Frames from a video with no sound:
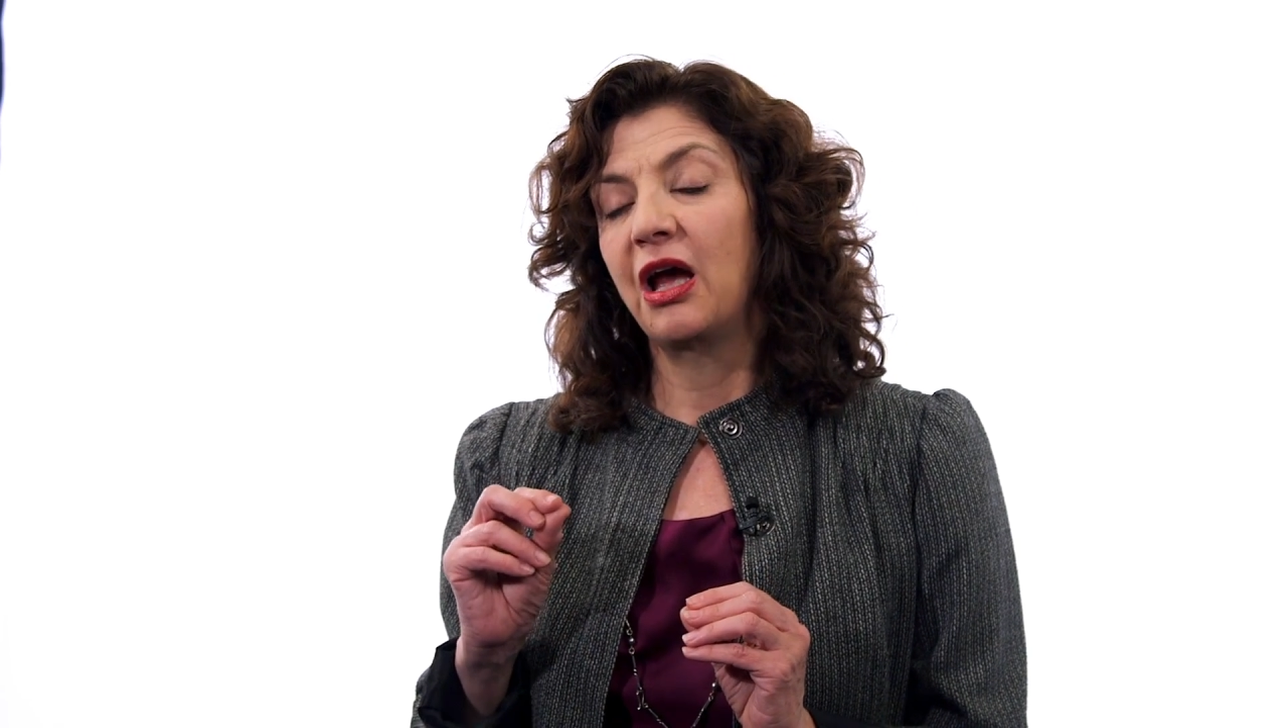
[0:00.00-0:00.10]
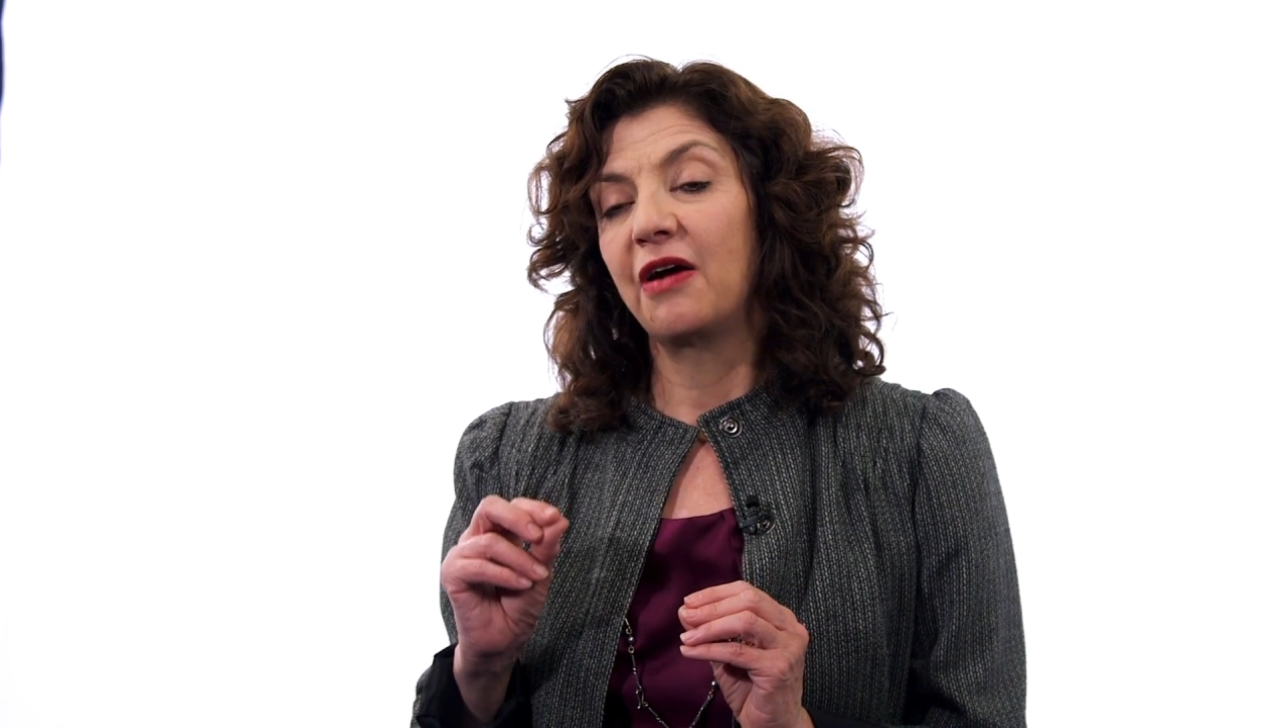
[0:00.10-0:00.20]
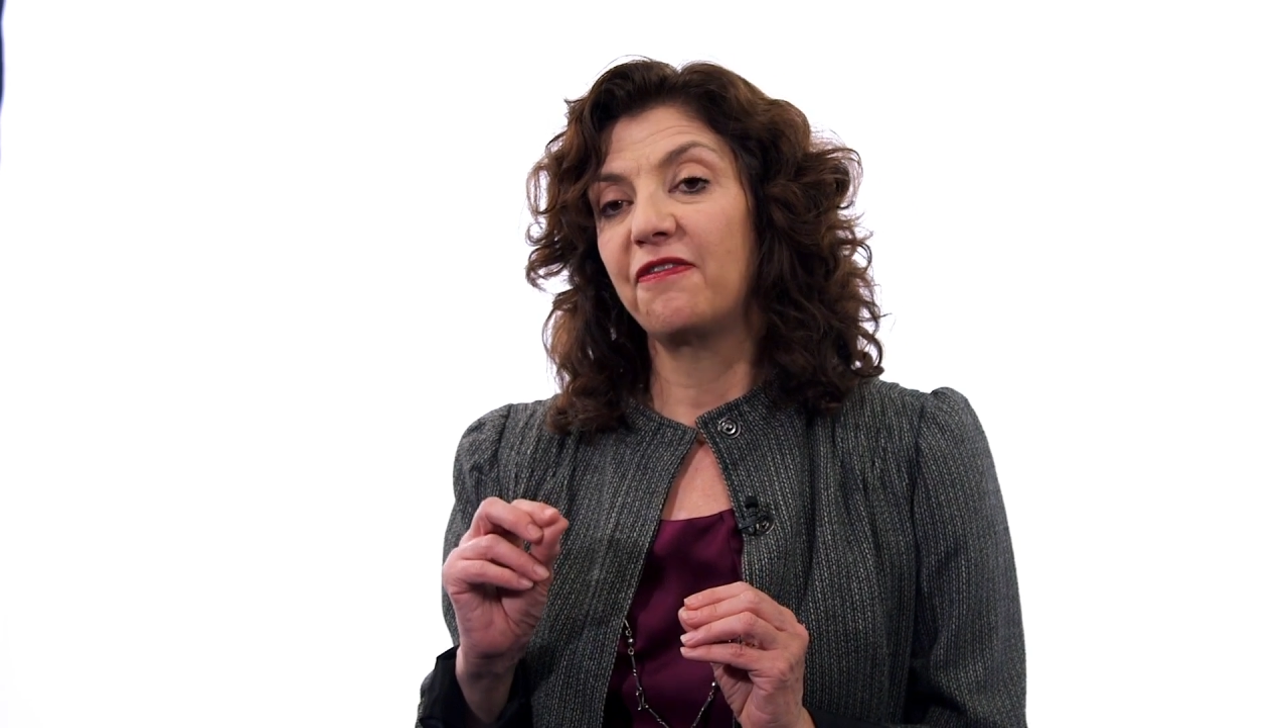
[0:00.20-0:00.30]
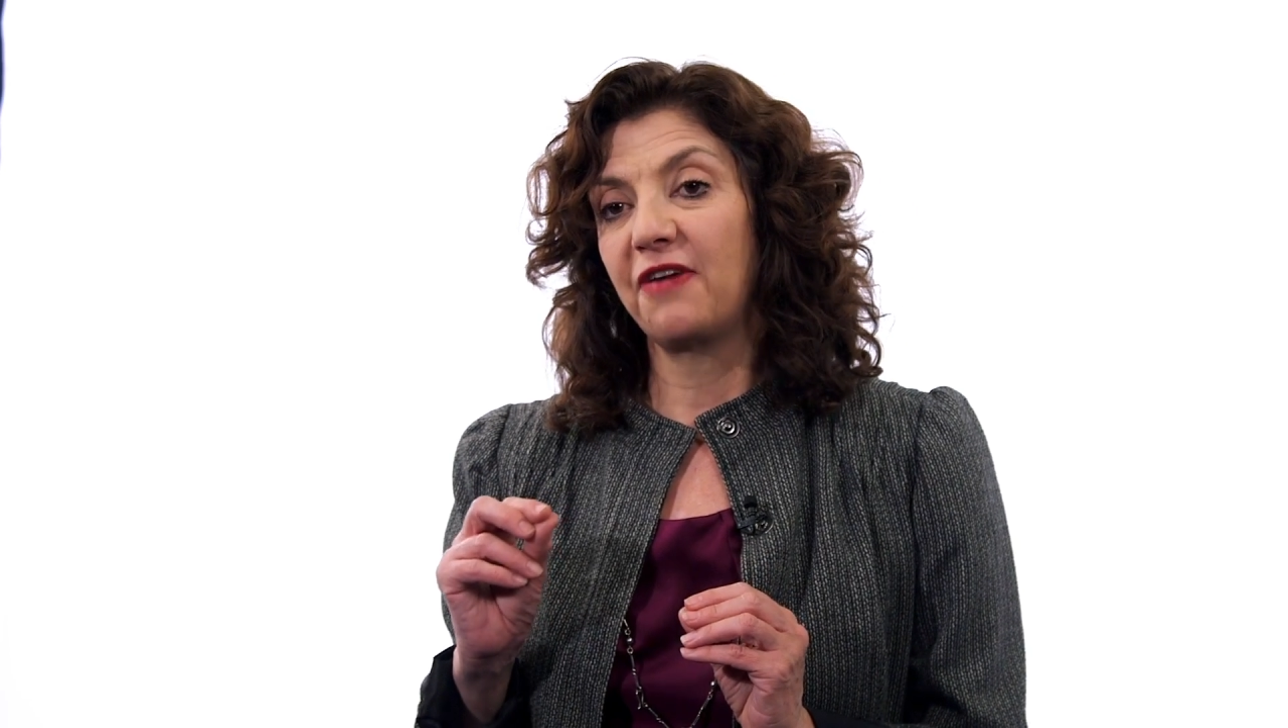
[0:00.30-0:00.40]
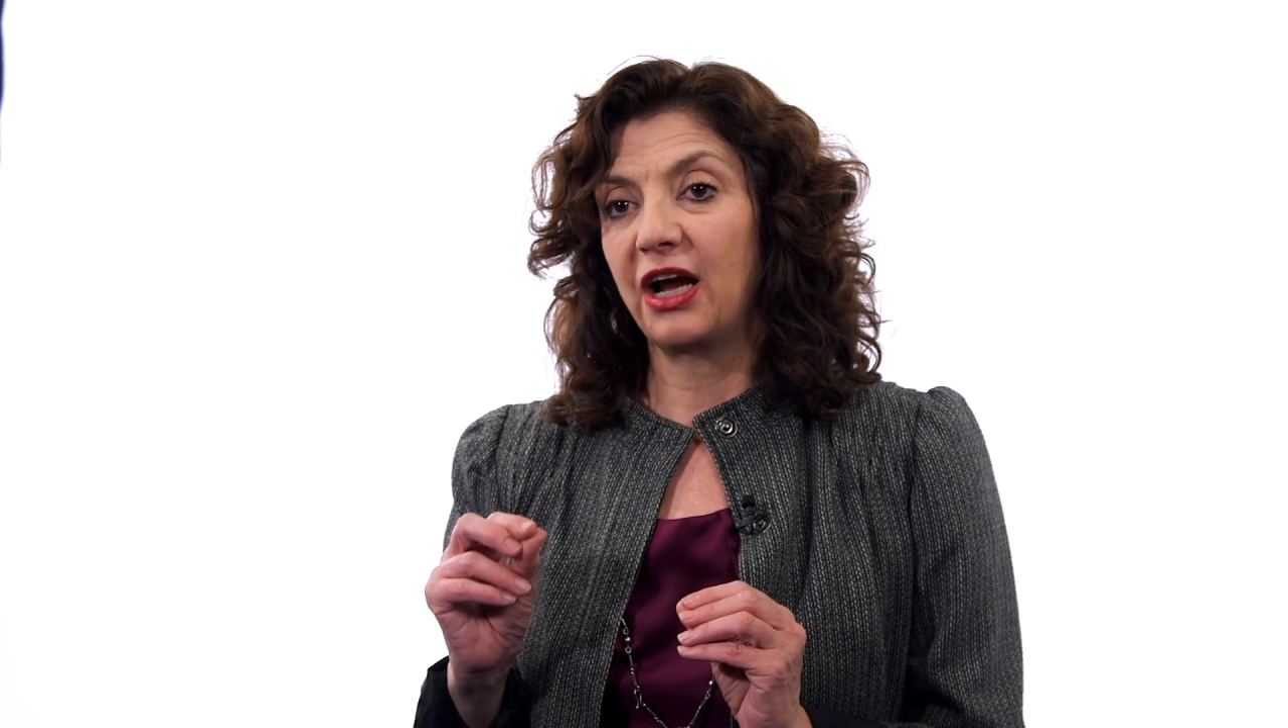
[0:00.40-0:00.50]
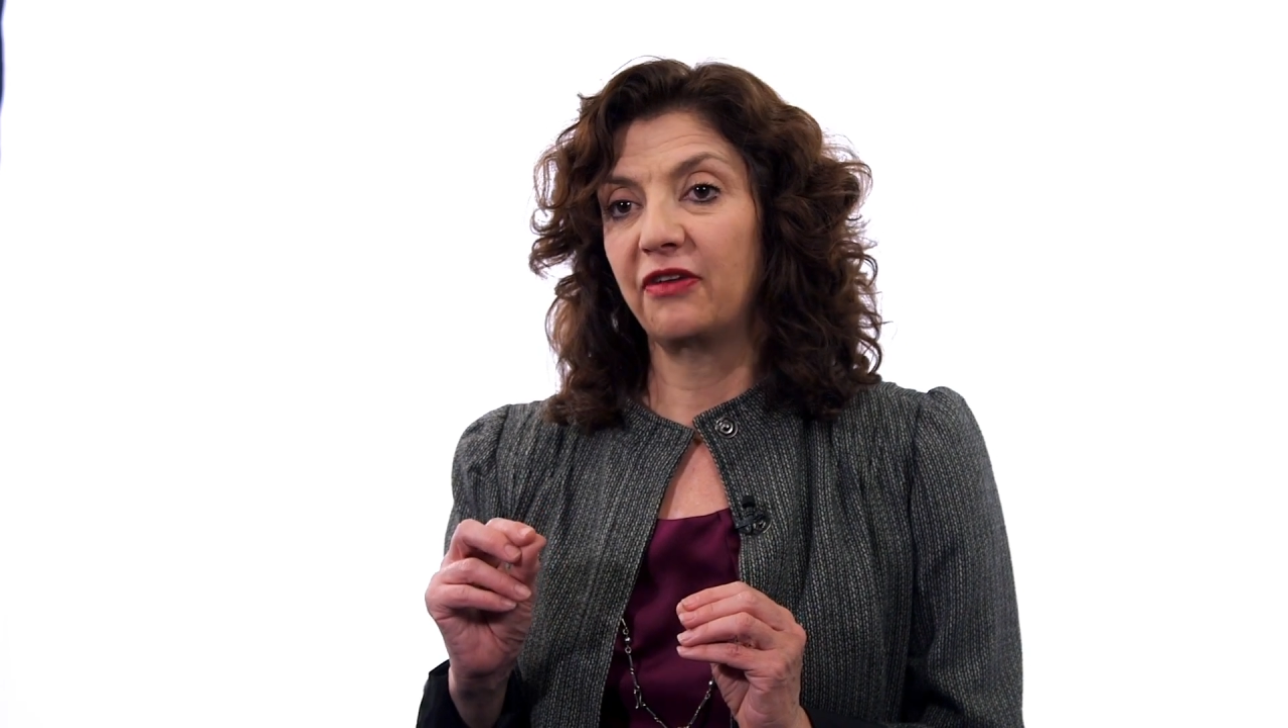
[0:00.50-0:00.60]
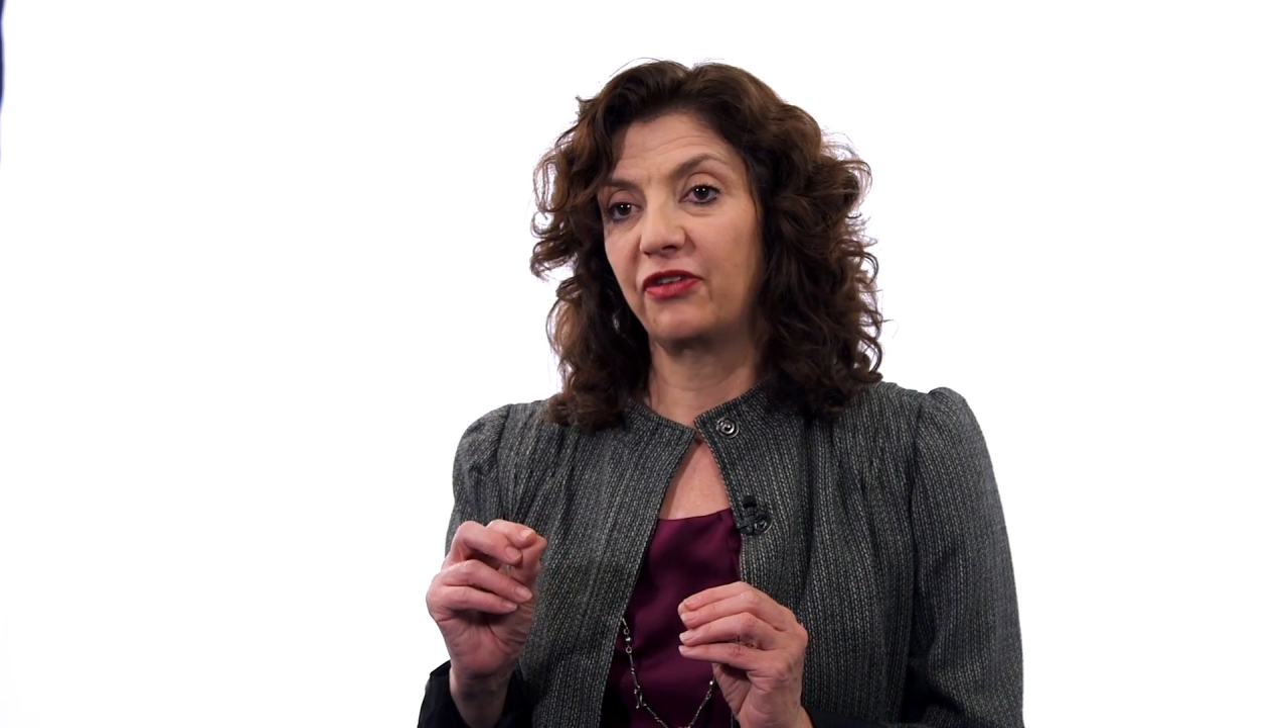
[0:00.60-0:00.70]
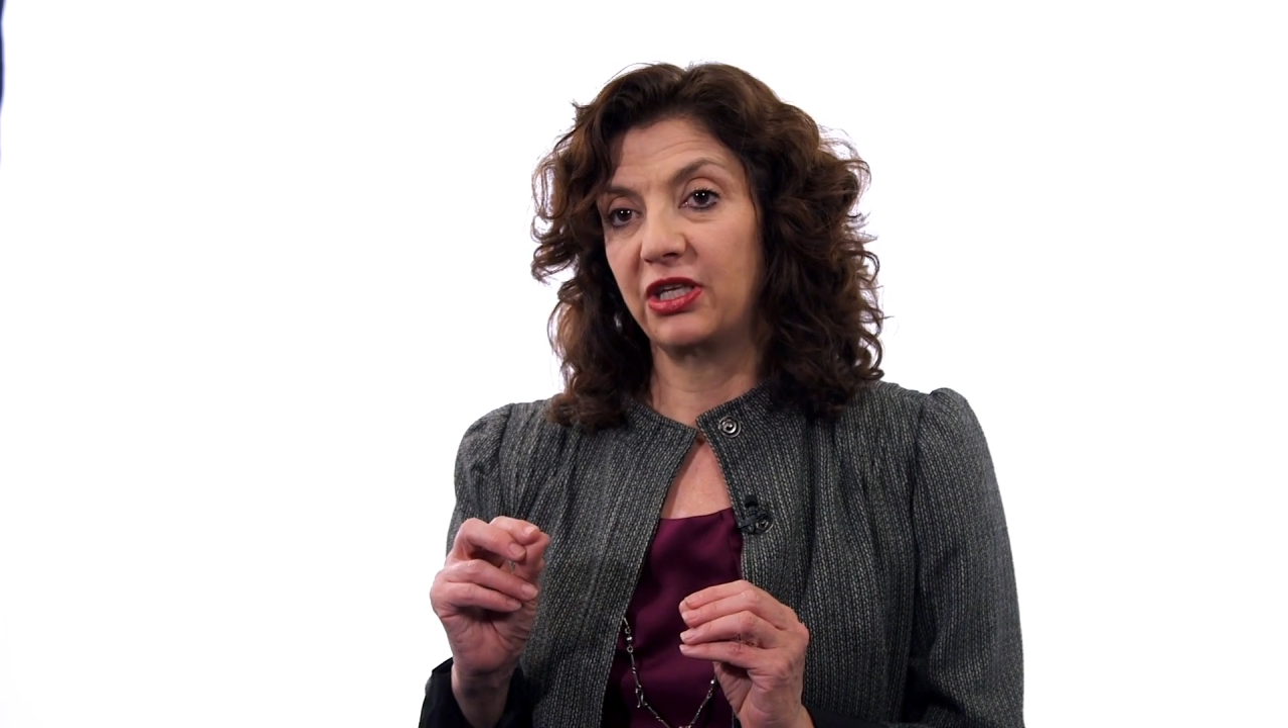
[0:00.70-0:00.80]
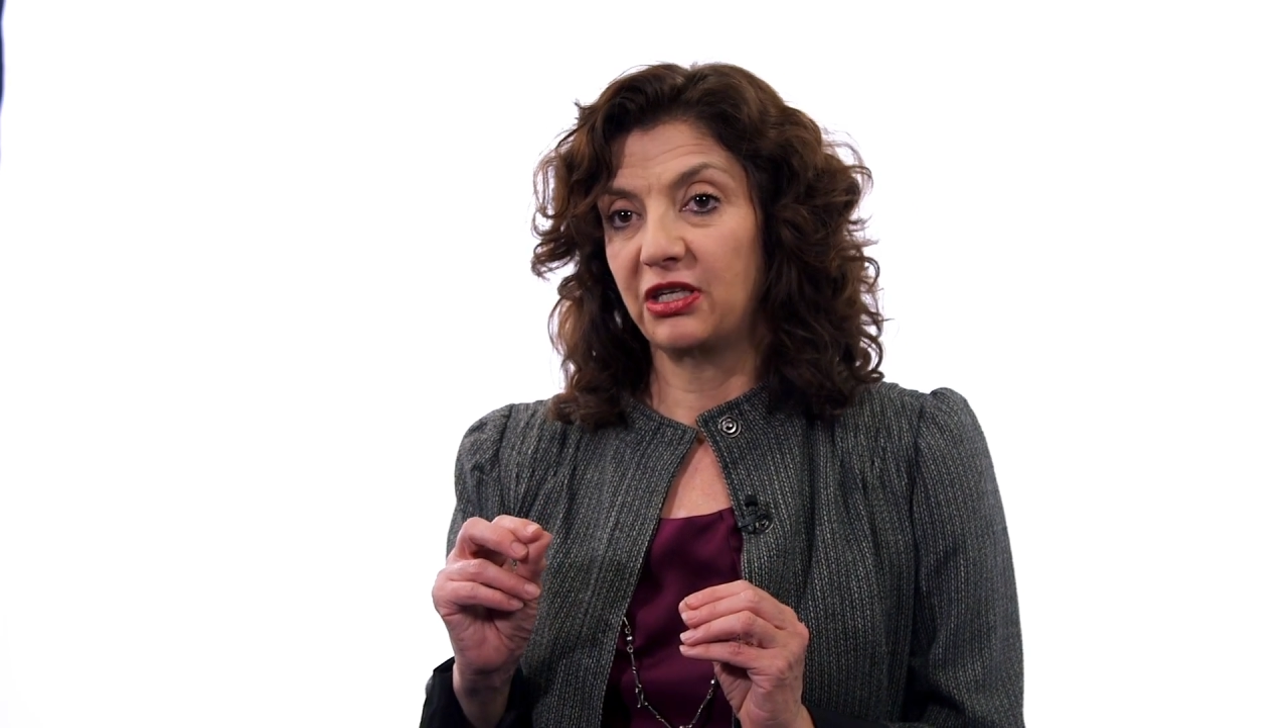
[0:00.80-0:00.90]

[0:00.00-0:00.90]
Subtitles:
find for the